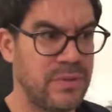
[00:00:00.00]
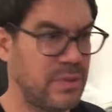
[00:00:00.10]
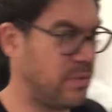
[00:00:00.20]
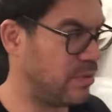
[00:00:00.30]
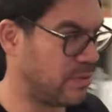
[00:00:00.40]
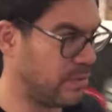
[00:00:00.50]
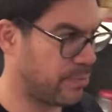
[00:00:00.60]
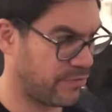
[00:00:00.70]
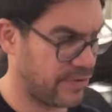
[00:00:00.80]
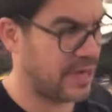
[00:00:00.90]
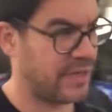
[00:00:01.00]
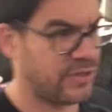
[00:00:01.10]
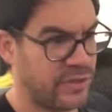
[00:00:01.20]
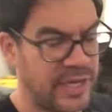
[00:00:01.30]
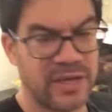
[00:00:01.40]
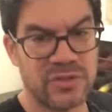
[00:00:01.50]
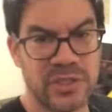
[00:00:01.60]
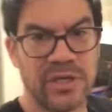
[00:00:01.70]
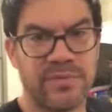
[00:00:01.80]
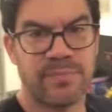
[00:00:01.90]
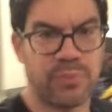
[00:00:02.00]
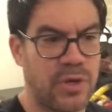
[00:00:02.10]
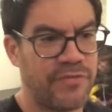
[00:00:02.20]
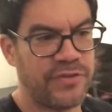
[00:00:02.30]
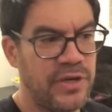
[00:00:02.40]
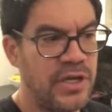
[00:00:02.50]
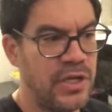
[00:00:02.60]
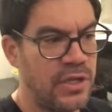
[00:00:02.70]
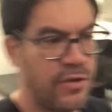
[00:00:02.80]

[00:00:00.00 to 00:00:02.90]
You can provide good housing and profit